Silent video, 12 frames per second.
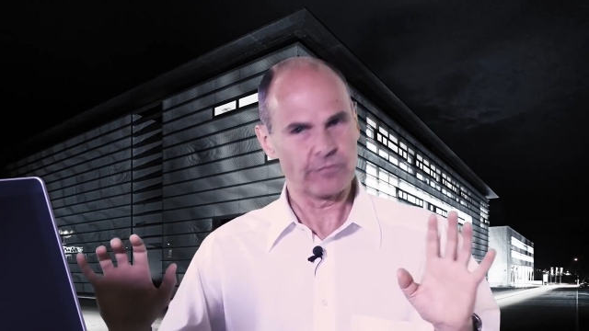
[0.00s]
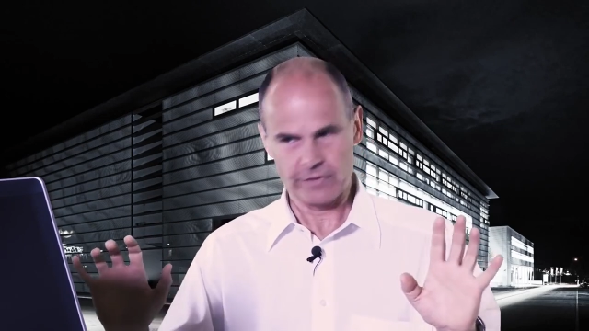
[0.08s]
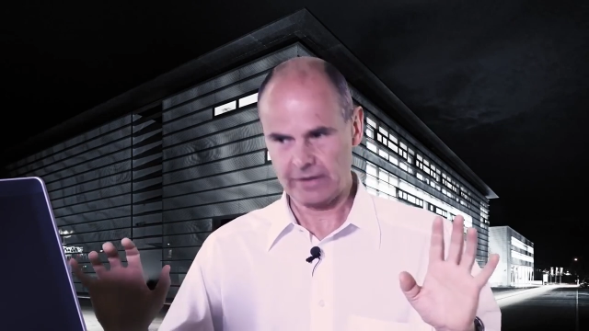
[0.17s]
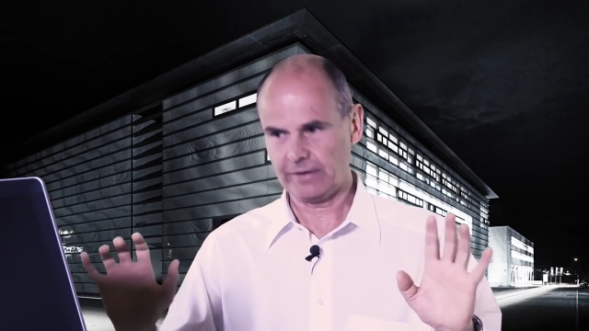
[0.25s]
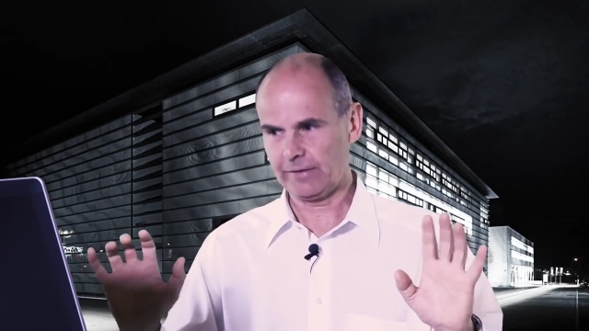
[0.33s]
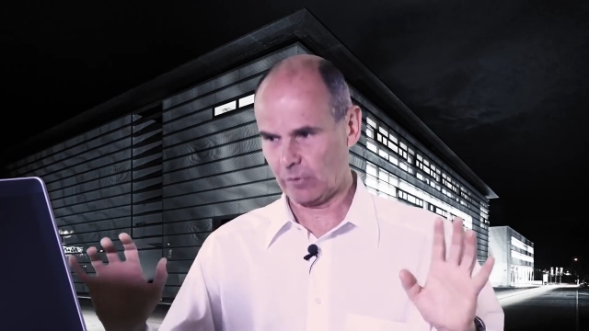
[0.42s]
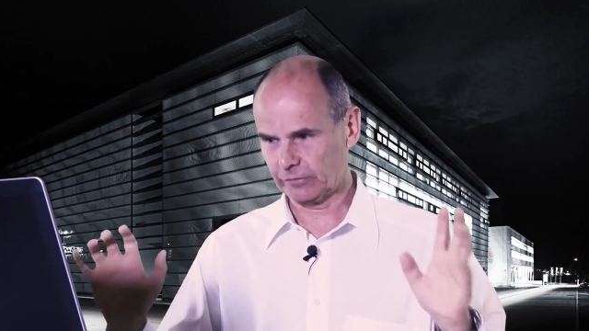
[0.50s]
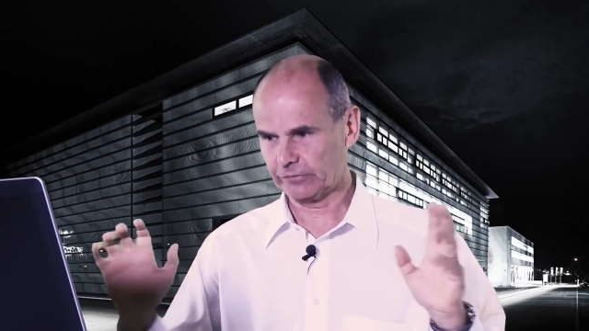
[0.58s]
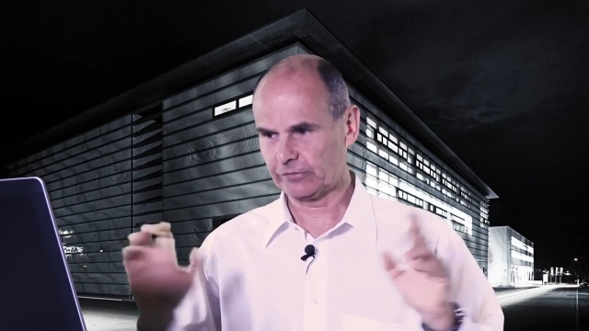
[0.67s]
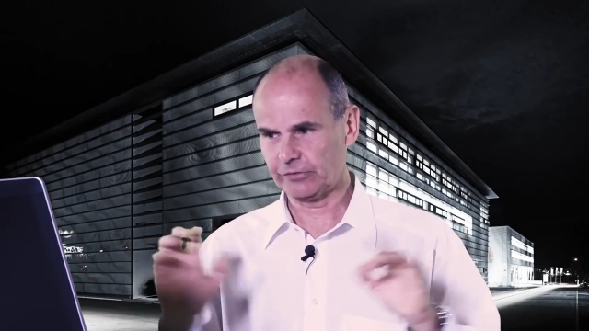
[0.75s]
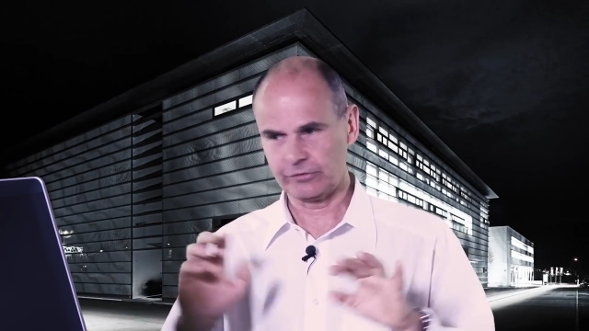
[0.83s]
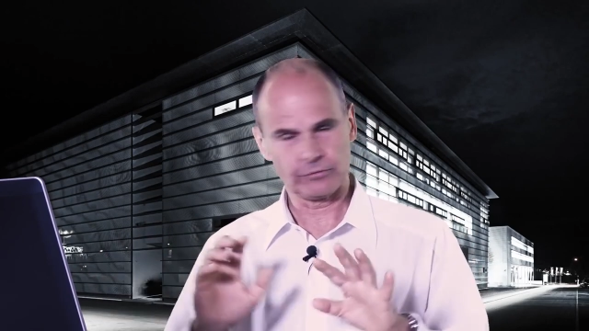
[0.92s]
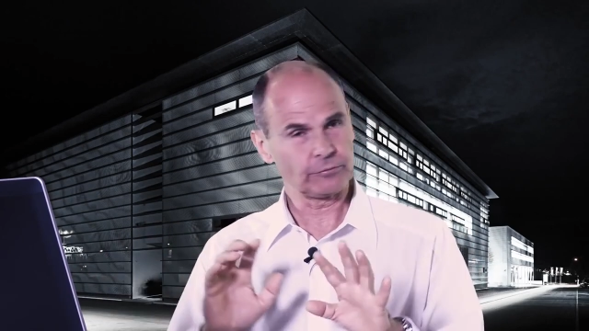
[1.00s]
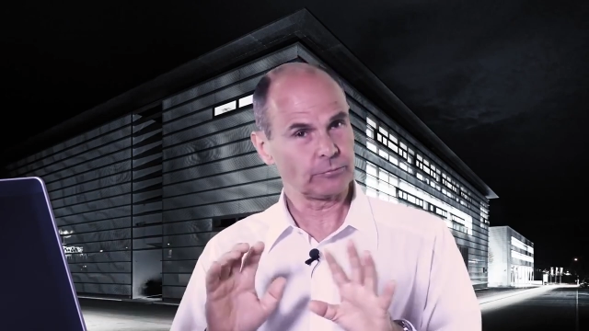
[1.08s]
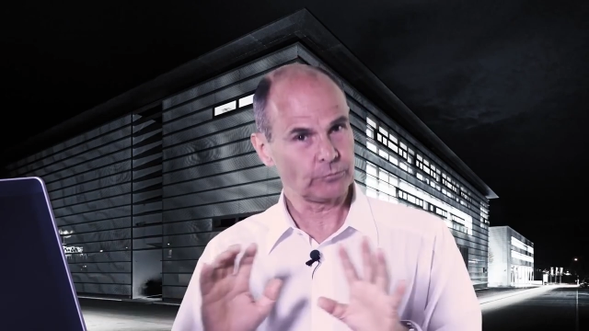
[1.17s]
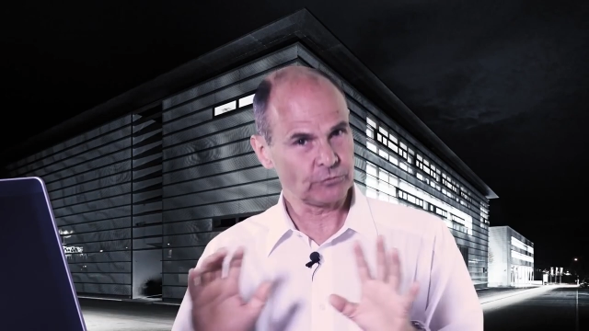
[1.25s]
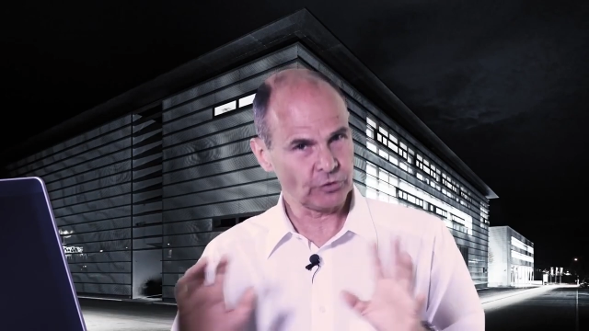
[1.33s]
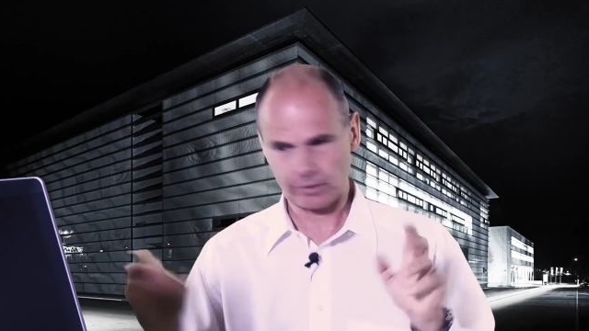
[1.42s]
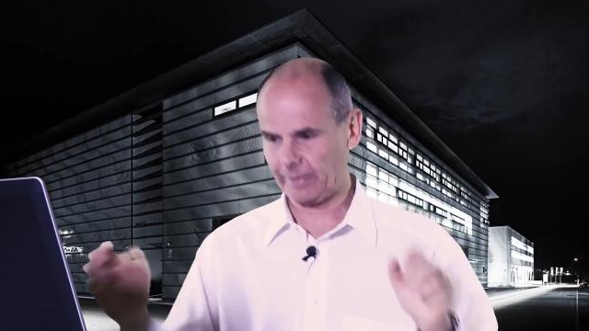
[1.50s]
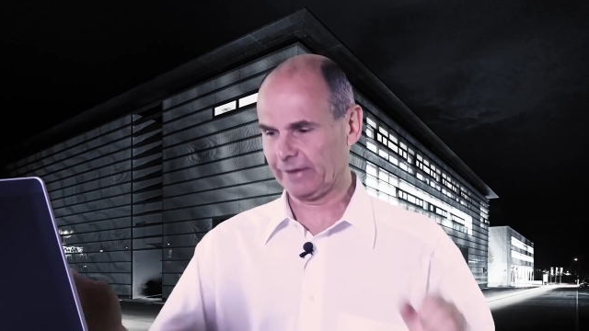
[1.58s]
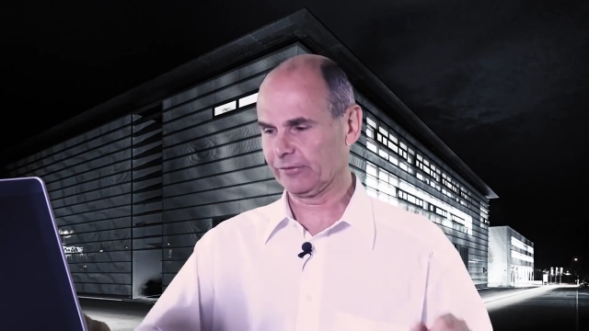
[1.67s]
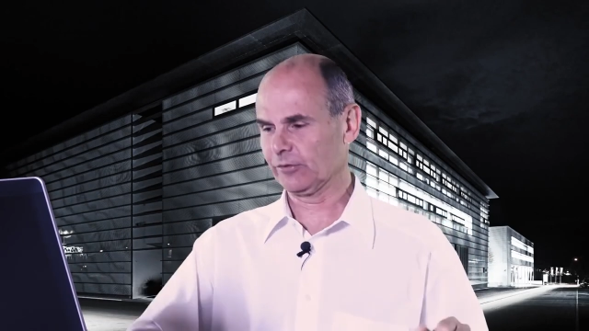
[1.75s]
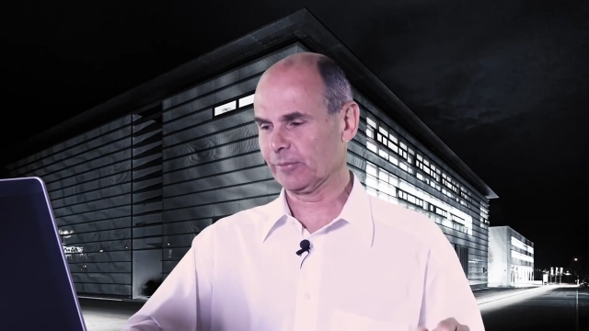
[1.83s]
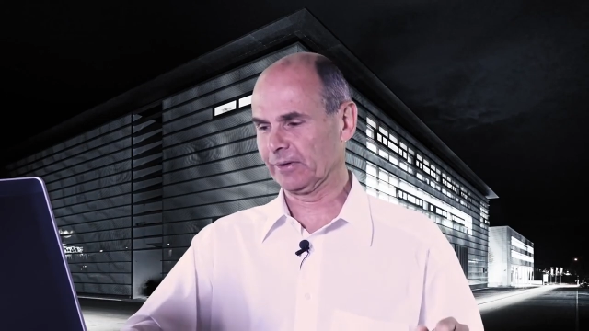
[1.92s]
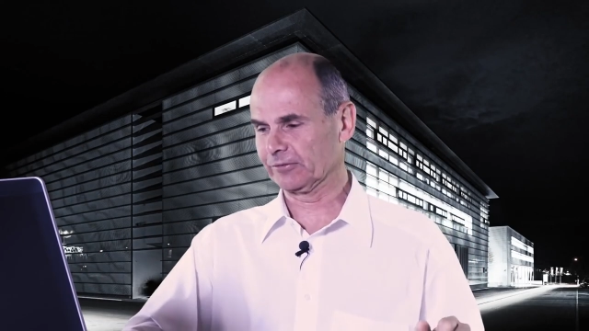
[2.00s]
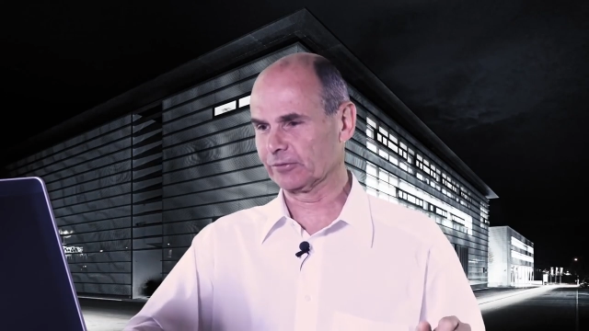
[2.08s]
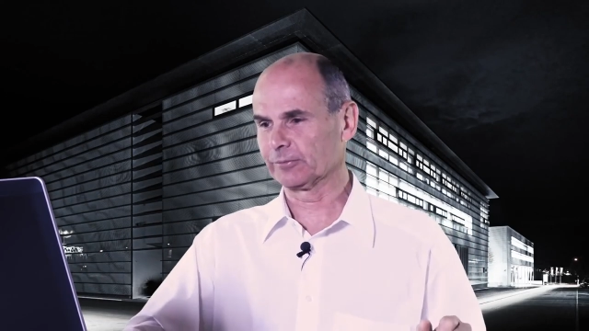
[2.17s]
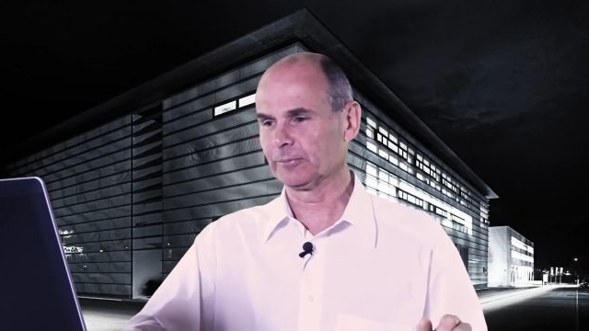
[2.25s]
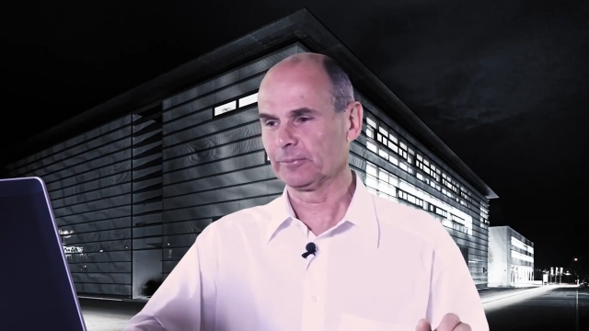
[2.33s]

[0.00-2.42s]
really want to talk about too much.